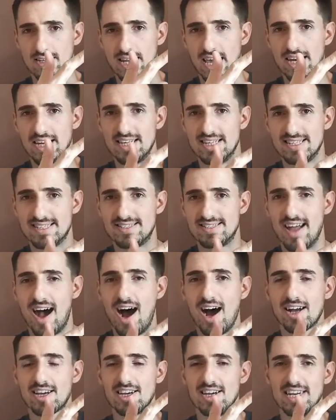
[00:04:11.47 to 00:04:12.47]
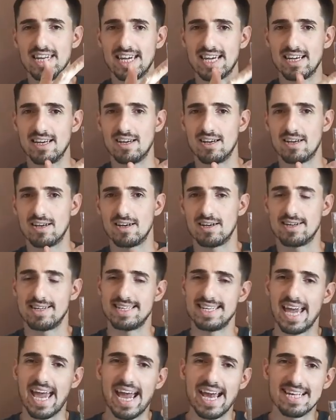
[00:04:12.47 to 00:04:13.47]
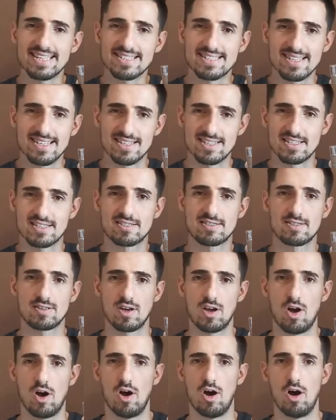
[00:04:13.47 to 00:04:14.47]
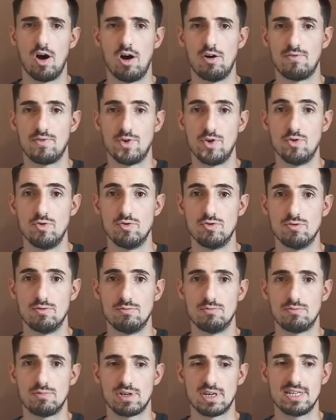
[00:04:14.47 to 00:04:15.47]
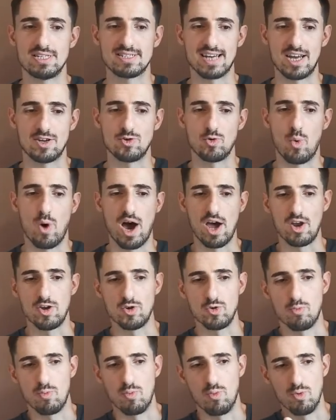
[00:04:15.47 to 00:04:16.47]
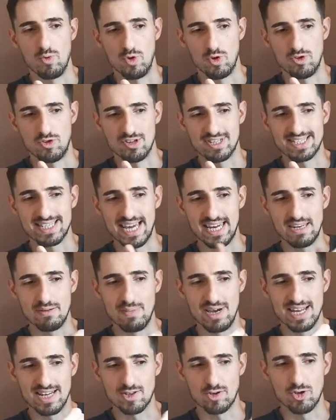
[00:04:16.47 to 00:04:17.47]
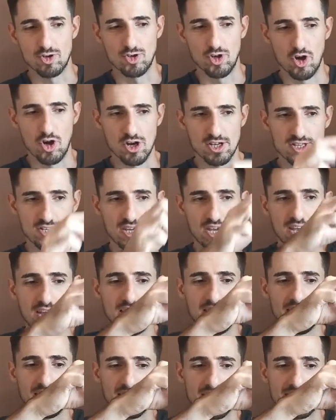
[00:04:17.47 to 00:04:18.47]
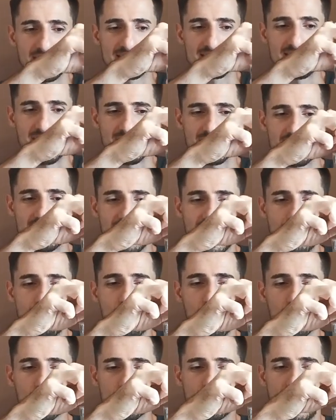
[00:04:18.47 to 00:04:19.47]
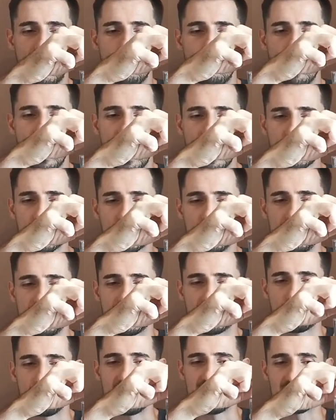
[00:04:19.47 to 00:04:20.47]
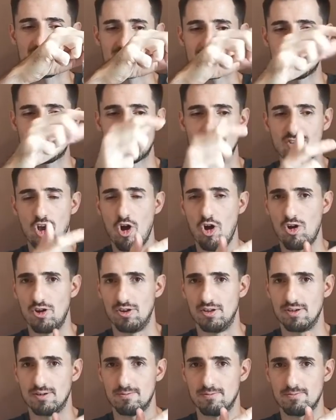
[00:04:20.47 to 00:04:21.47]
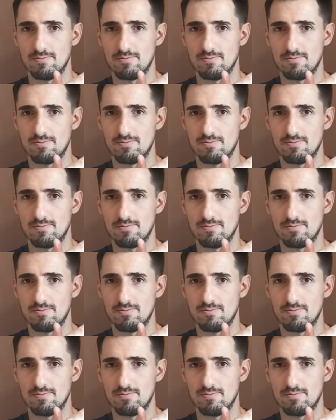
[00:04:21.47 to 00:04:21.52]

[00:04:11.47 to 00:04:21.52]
that is darkening the essence of you. Inside your water, the sediment, the dirt, is that emotional reaction that's being stirred,